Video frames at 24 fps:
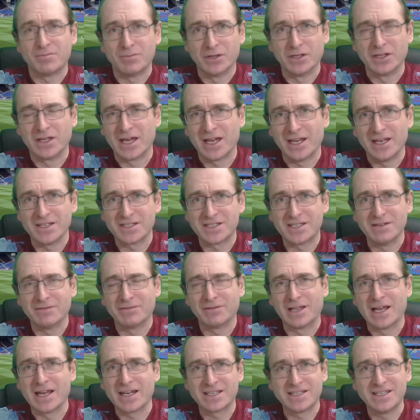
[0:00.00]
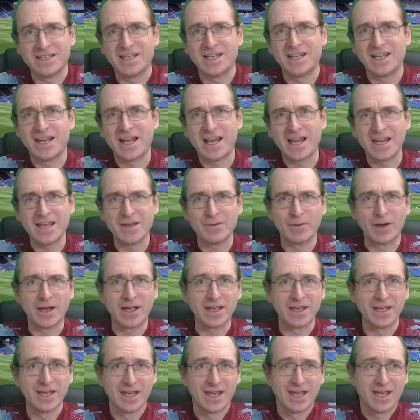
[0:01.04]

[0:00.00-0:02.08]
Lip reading: but then it's deflected in anyway.